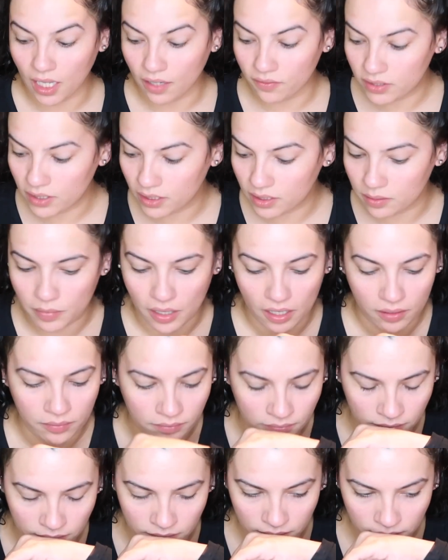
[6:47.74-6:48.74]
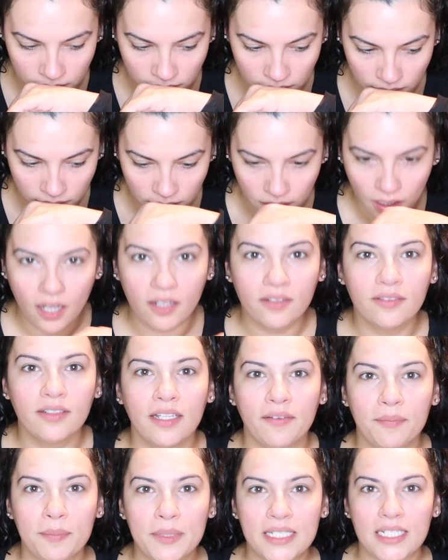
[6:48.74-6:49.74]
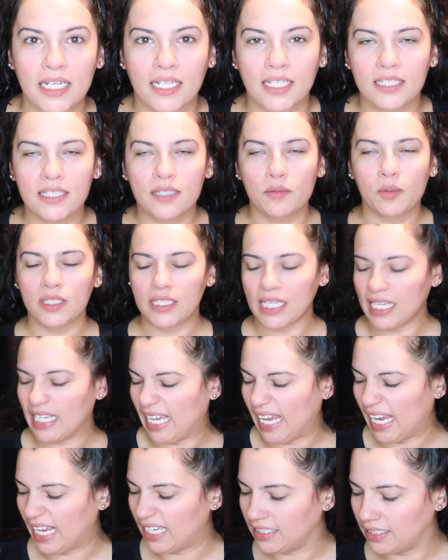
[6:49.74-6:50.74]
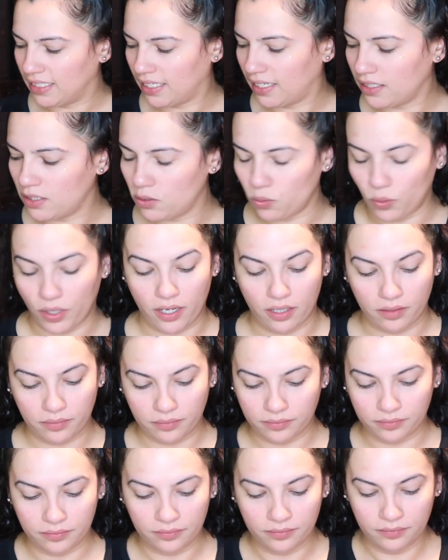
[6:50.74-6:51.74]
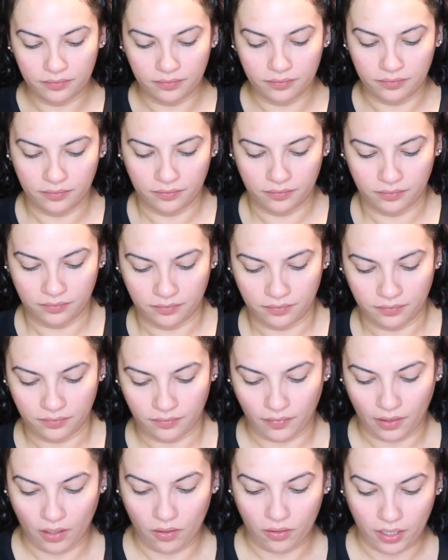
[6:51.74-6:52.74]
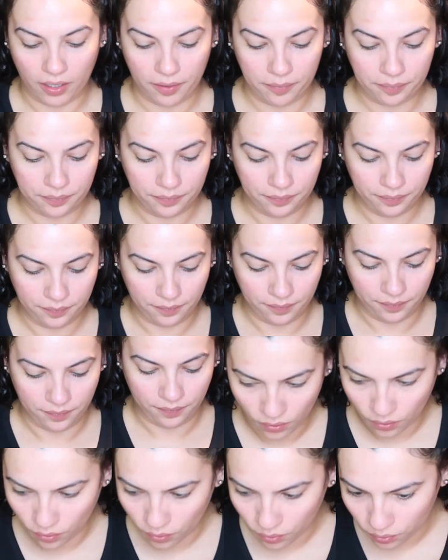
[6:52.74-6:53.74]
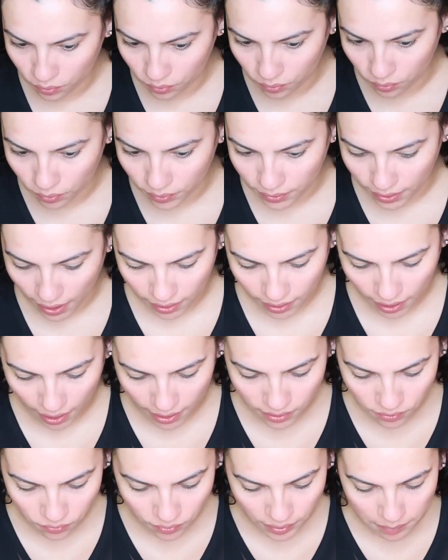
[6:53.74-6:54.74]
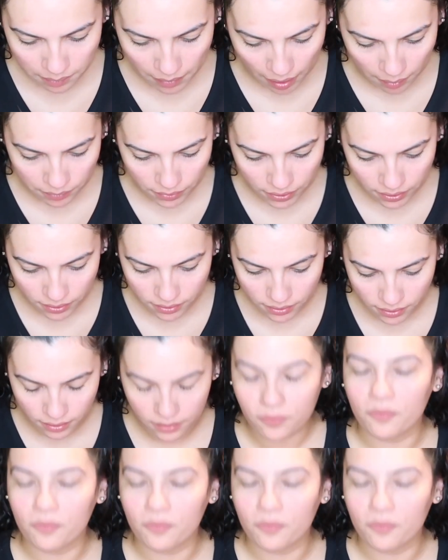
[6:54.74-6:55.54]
loves the smell of lipstick? It smells like candy, I swear. Okay. Oh, that kind of remember